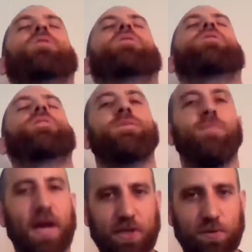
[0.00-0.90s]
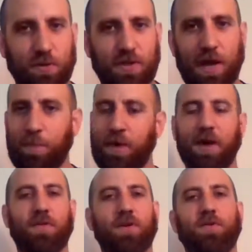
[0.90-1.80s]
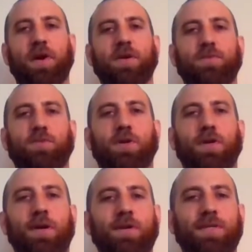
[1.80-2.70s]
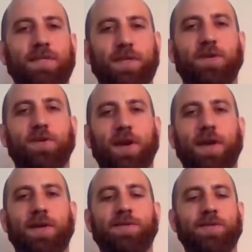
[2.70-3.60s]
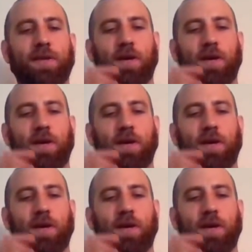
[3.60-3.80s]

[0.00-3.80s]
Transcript: these matches weren't that bad that you guys were sitting on your hands.